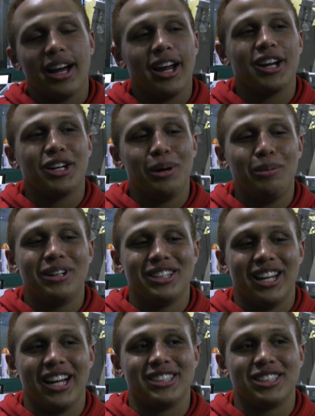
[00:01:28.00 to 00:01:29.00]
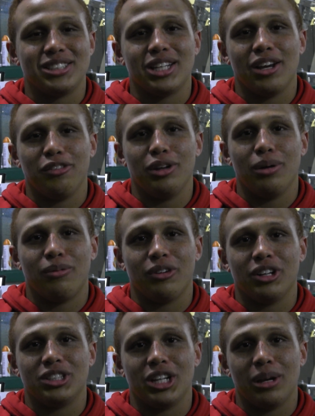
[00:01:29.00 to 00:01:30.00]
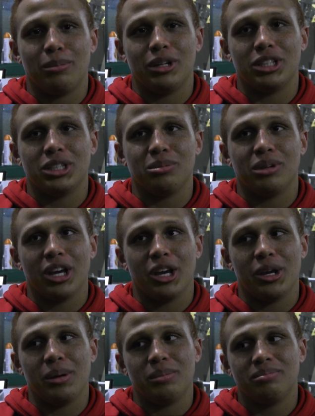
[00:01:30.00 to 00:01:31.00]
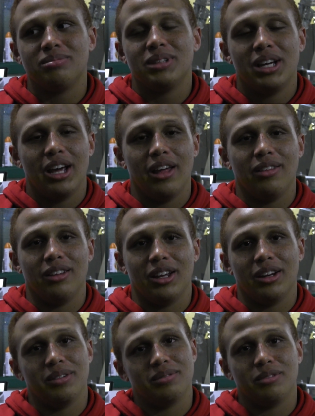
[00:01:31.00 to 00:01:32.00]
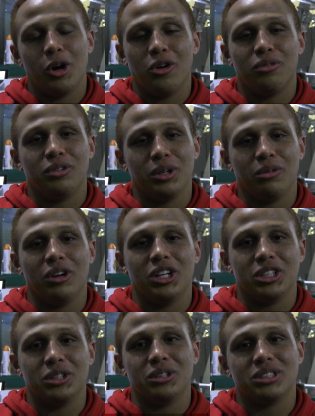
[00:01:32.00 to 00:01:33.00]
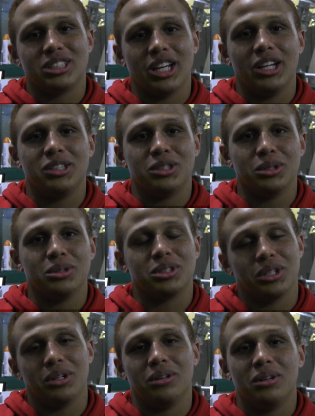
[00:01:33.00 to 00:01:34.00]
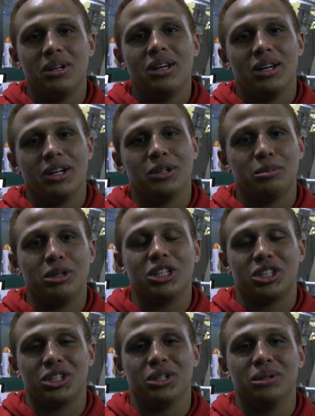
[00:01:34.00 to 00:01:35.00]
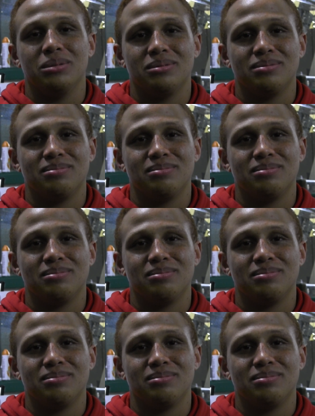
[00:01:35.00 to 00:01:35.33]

I got a couple of dances saved up for the championship game and then hopefully regional and state too. So it'll be a show.